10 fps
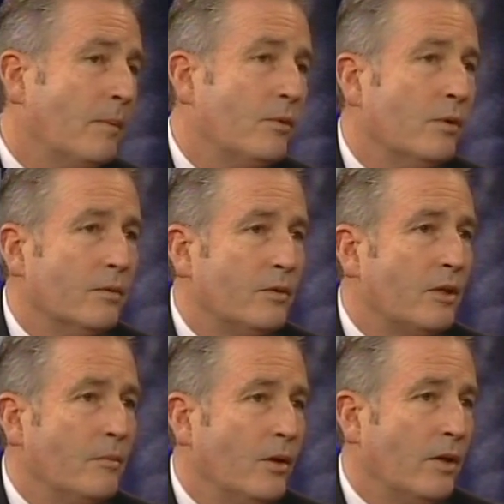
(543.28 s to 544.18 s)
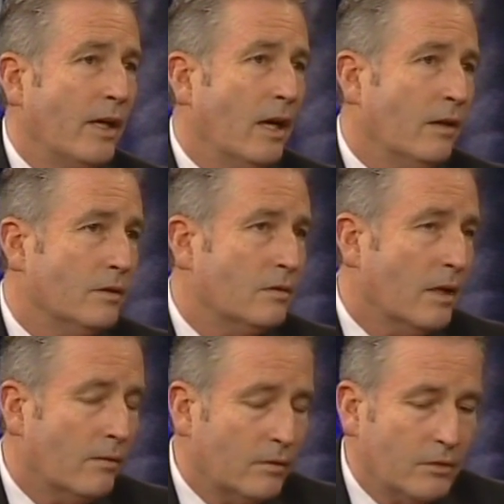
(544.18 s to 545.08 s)
up through the community college
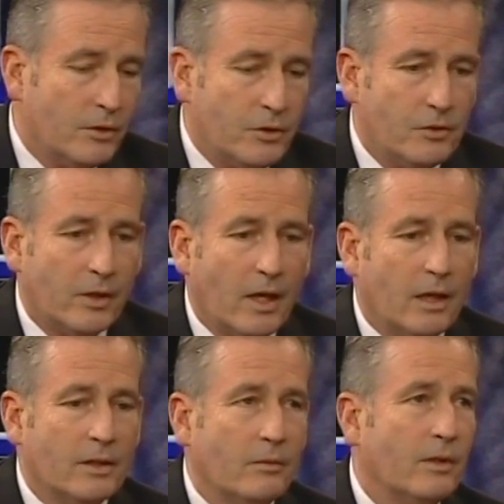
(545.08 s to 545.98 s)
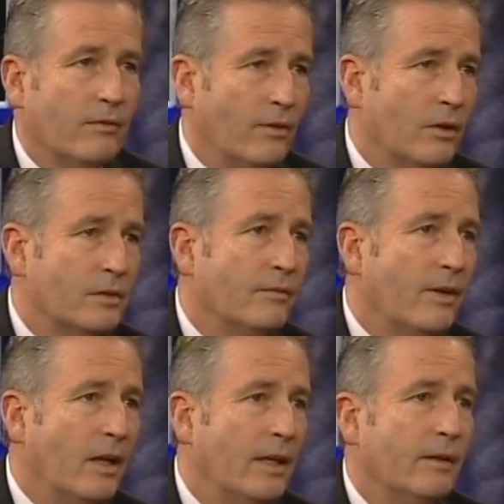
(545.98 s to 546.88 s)
level, the junior college. I went to Florissant
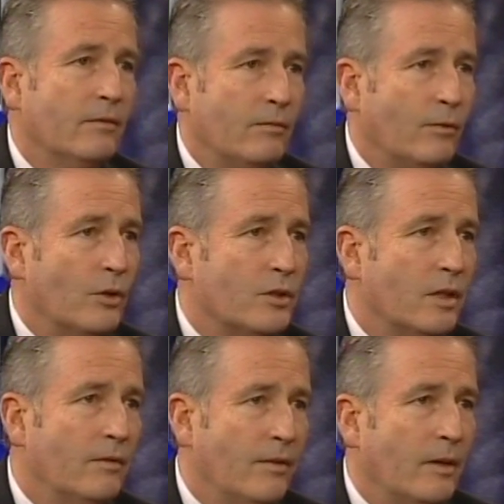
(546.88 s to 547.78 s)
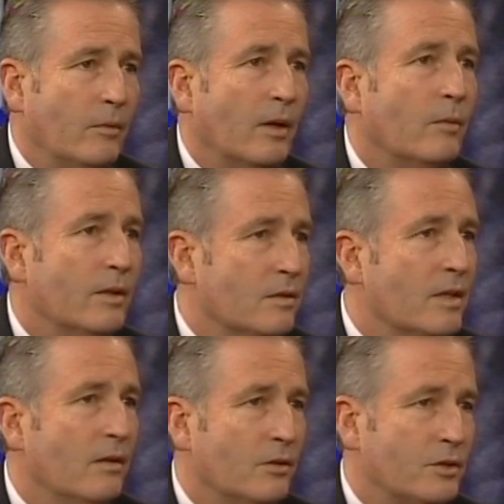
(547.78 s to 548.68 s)
Valley, and fortunate enough, I went to
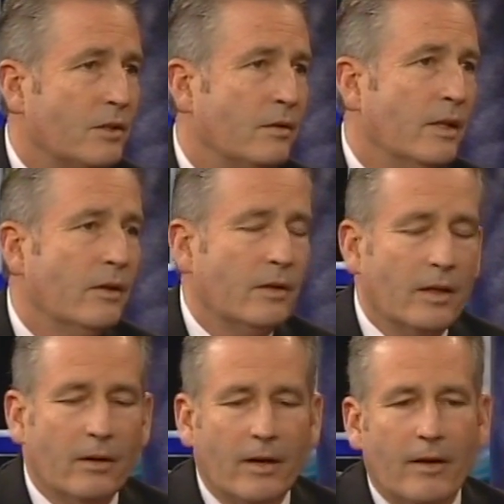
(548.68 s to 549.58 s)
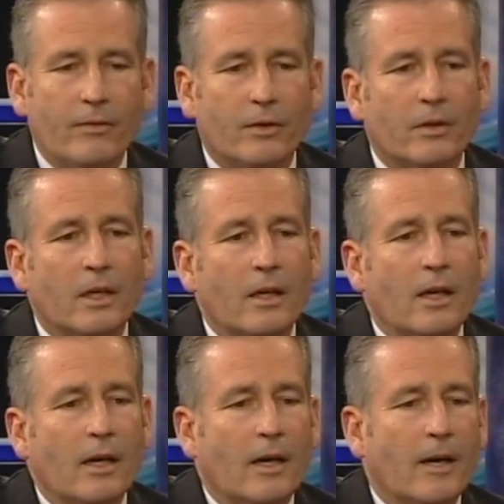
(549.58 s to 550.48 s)
St. Louis U thereafter.
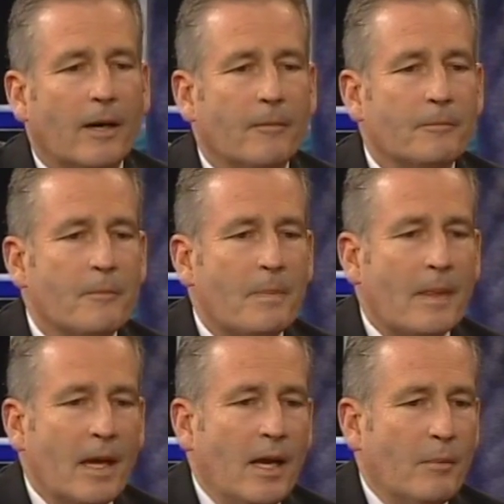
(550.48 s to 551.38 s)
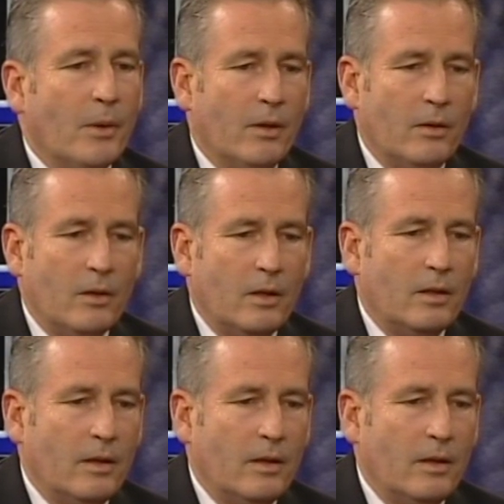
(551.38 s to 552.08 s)
But